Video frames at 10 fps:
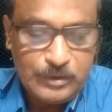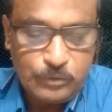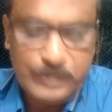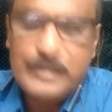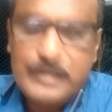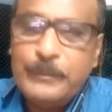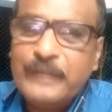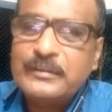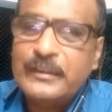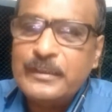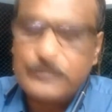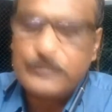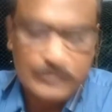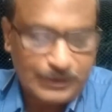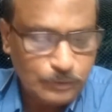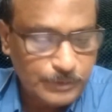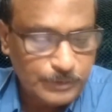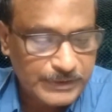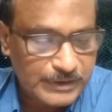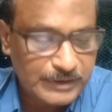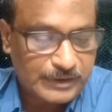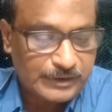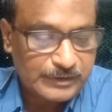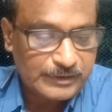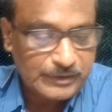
when he makes a gift, that will be treated